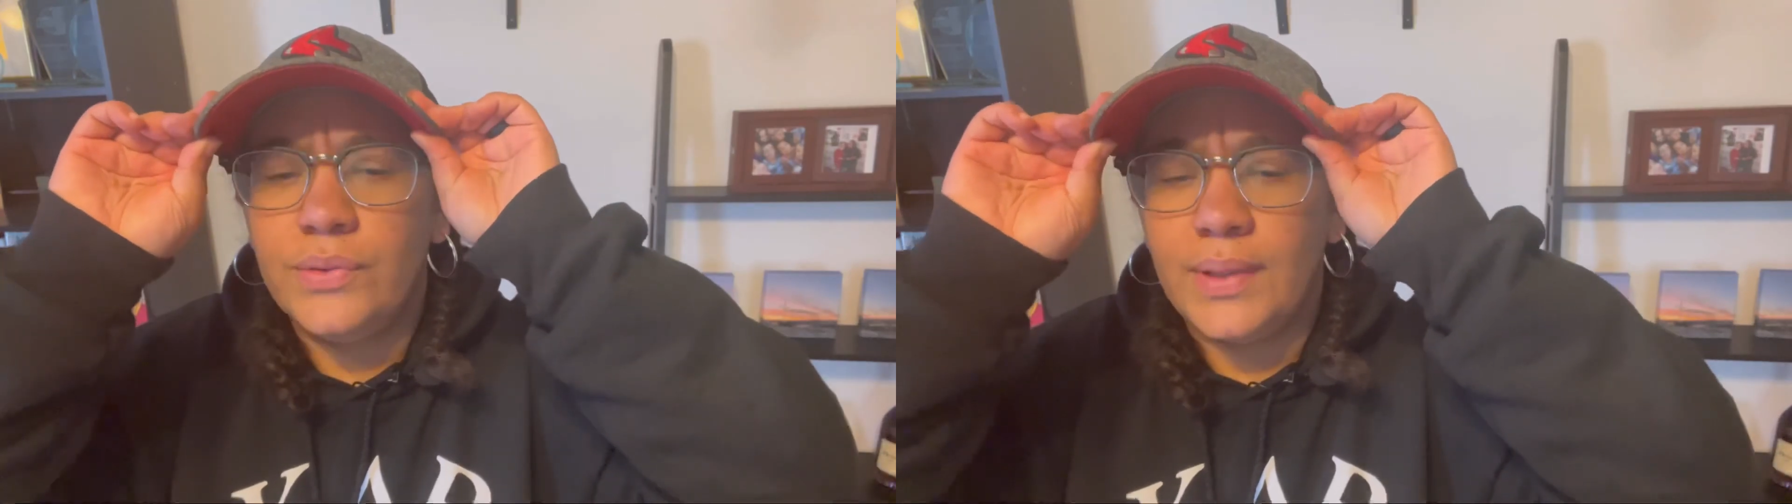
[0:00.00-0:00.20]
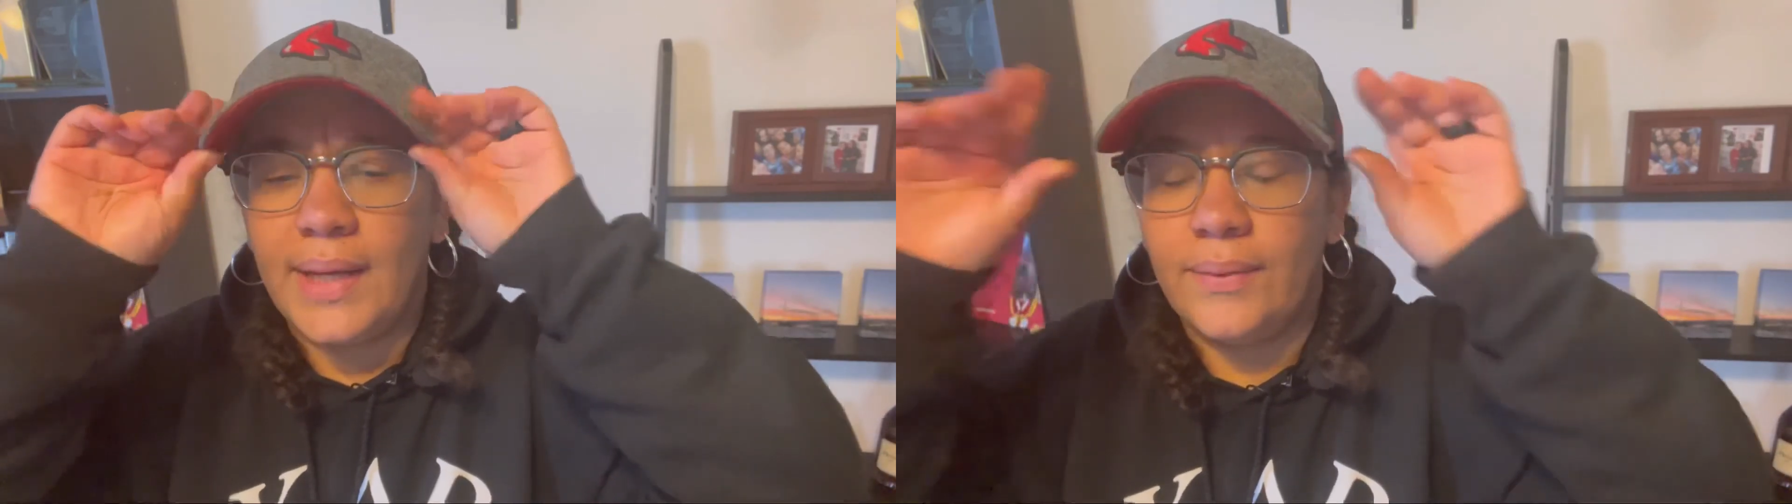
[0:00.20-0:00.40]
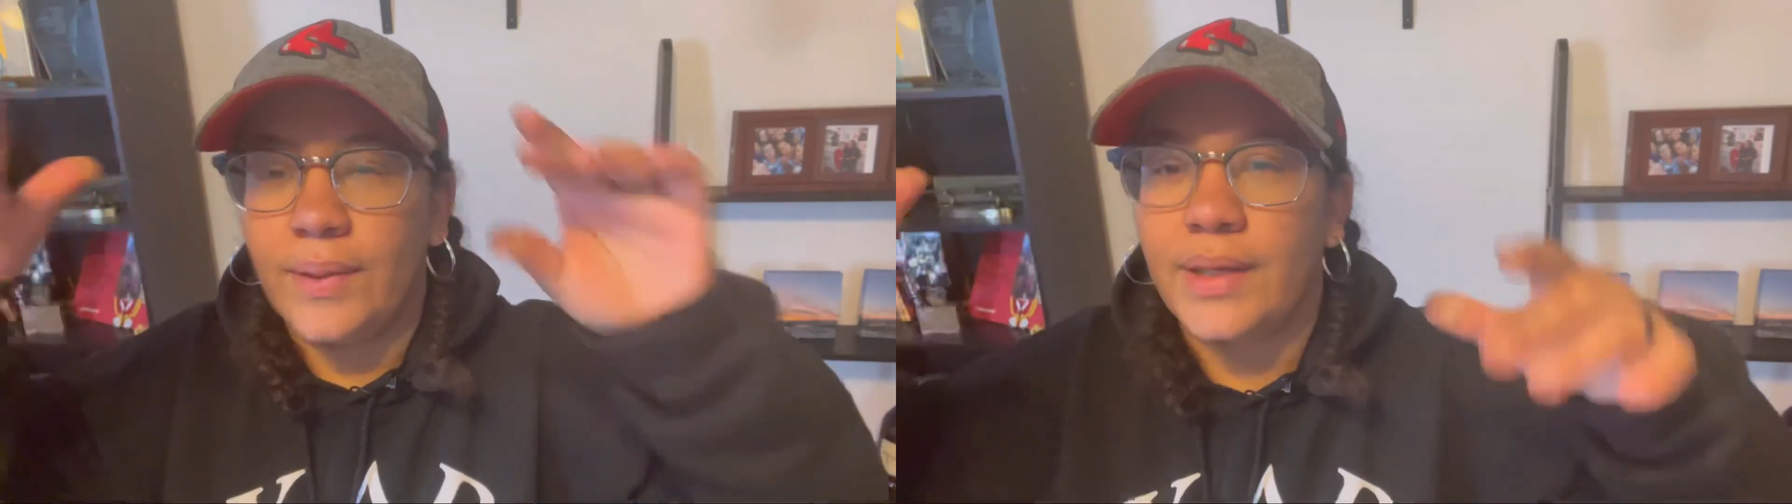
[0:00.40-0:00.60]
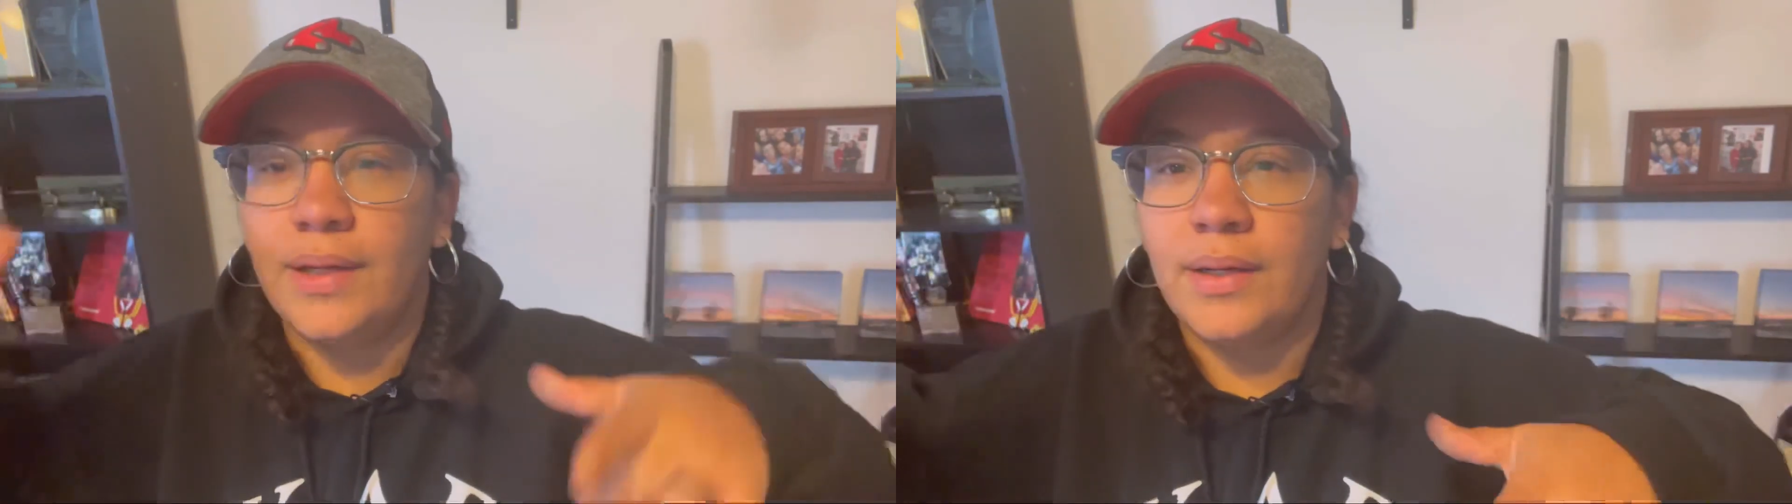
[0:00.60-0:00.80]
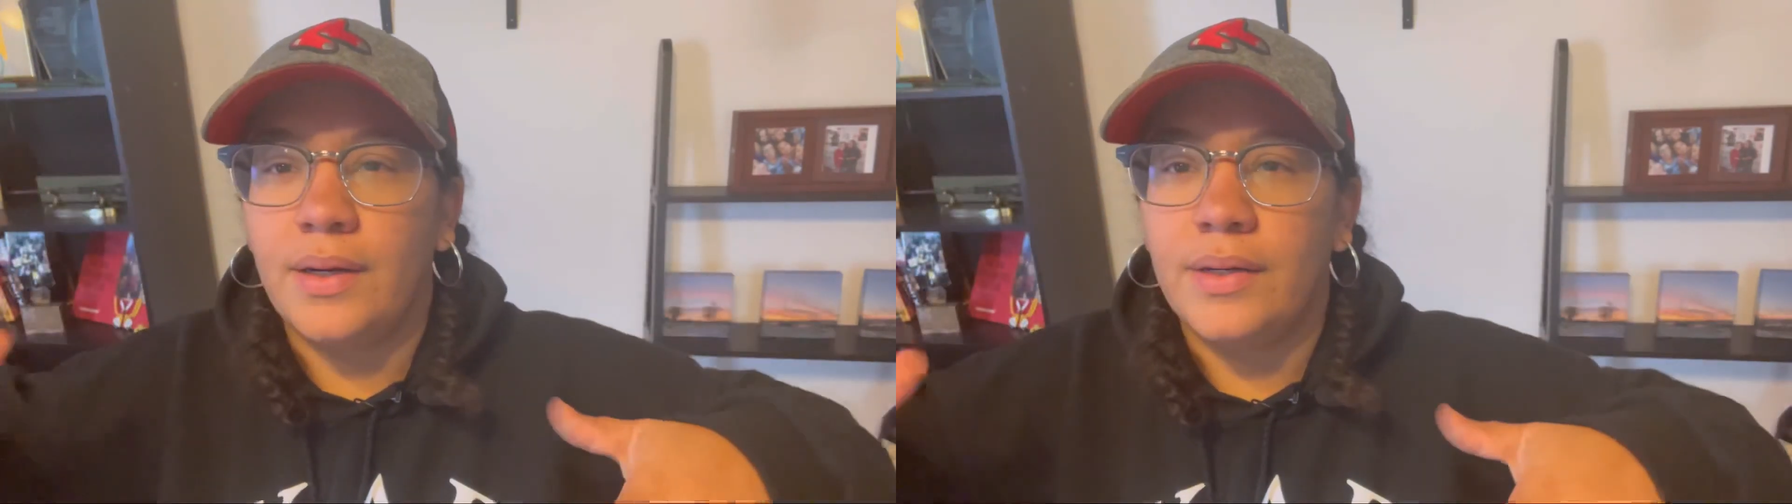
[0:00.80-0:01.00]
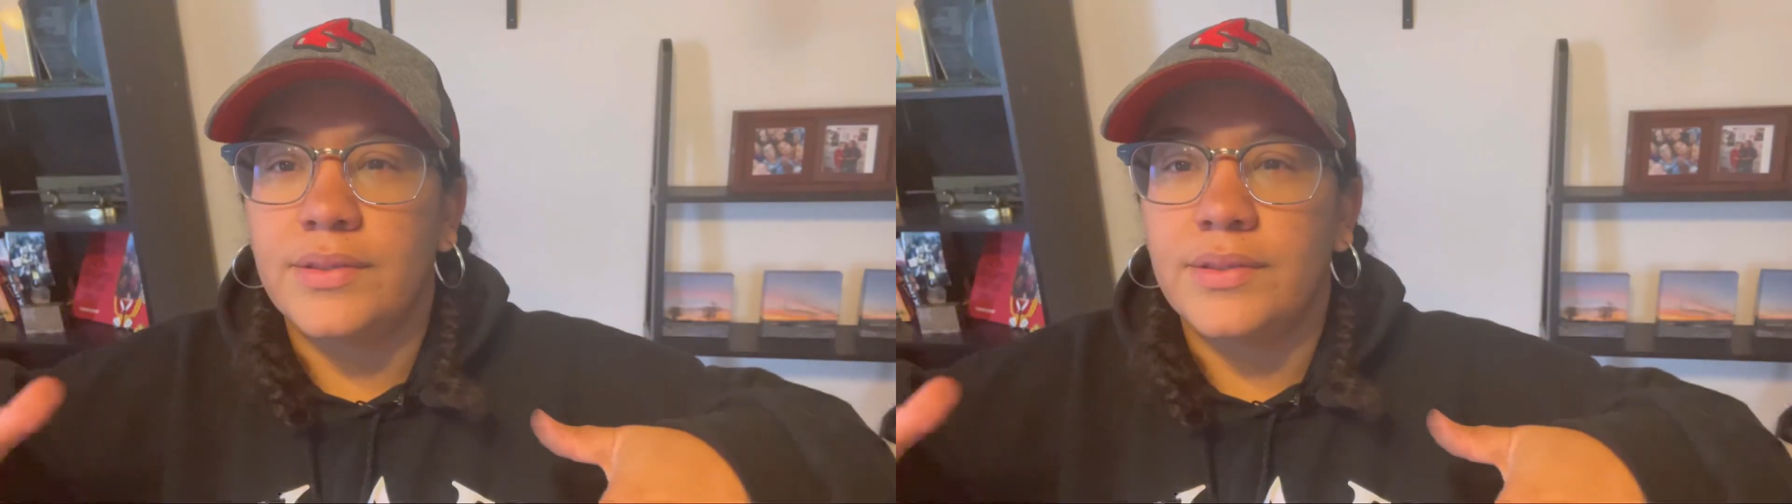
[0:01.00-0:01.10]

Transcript: like working on cars?